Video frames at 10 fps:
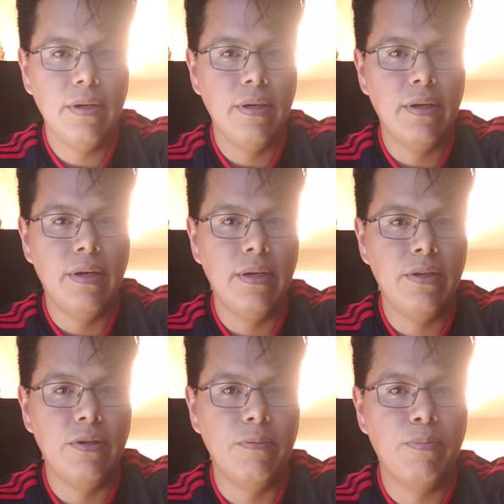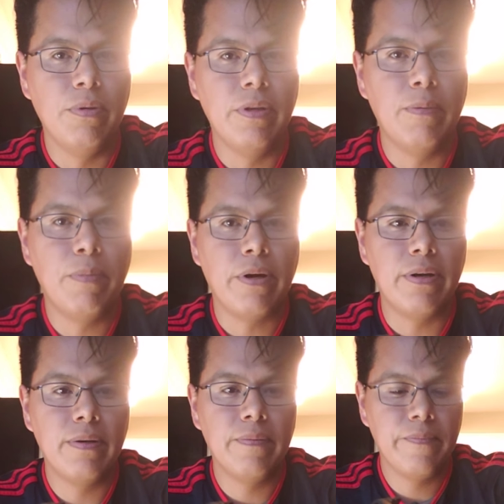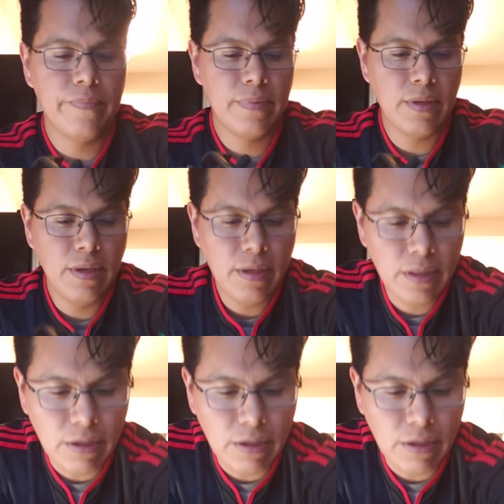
and you pull it apart. The